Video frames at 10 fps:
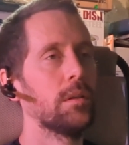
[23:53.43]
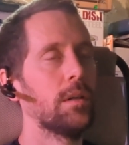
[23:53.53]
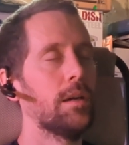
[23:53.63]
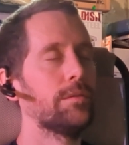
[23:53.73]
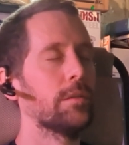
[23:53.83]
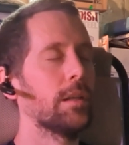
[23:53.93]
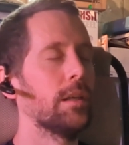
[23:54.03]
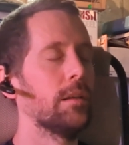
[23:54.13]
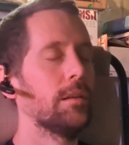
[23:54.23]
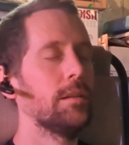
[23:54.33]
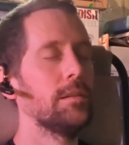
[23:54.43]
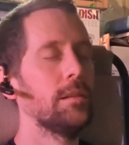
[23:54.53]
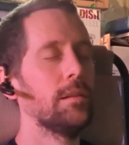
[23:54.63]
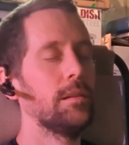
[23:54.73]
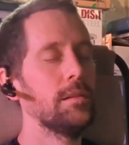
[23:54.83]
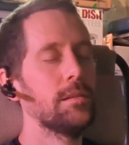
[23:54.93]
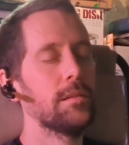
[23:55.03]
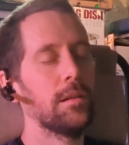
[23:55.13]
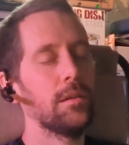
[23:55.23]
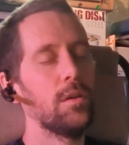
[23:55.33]
I forget. He's
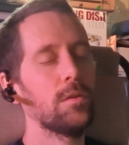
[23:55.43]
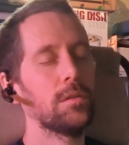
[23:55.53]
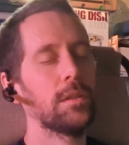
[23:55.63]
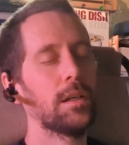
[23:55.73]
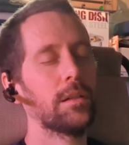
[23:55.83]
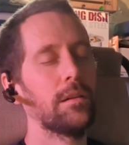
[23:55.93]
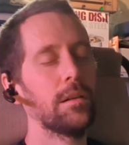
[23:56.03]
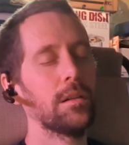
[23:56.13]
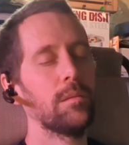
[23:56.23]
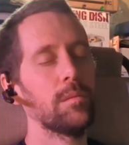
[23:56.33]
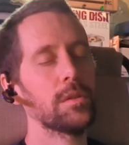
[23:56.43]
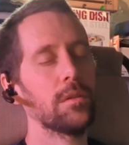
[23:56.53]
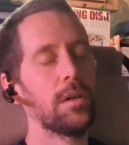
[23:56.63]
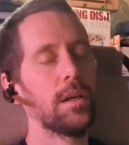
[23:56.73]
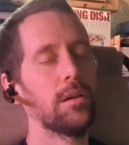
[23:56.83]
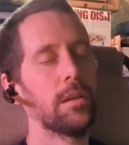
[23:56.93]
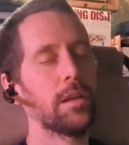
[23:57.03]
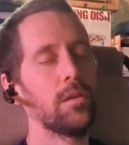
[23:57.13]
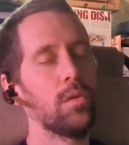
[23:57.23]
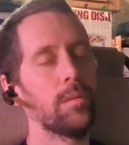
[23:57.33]
a local doctor in Columbus, Ohio. They
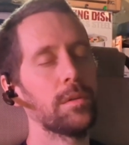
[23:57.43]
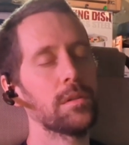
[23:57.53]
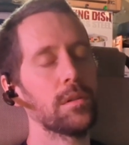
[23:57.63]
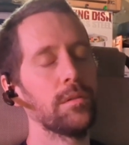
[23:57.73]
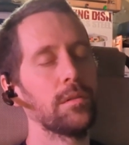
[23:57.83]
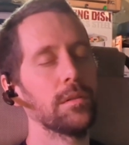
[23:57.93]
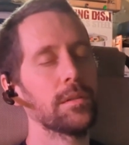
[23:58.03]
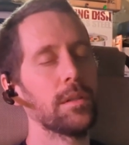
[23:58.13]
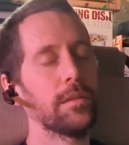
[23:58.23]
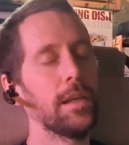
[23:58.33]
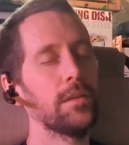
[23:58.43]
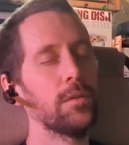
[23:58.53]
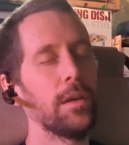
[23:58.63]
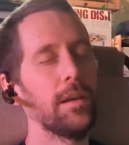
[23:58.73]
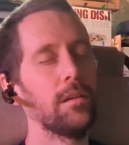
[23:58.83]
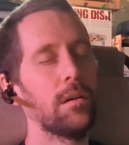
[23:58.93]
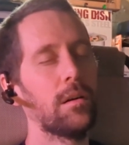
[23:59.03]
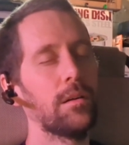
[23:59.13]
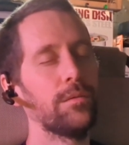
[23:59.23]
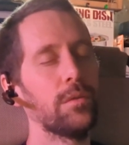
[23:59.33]
can do upper cervical stuff. Can't do
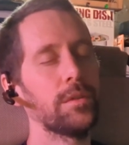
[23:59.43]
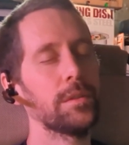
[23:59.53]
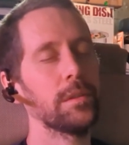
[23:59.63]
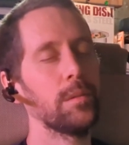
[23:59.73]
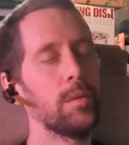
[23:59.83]
ALAR, unfortunately,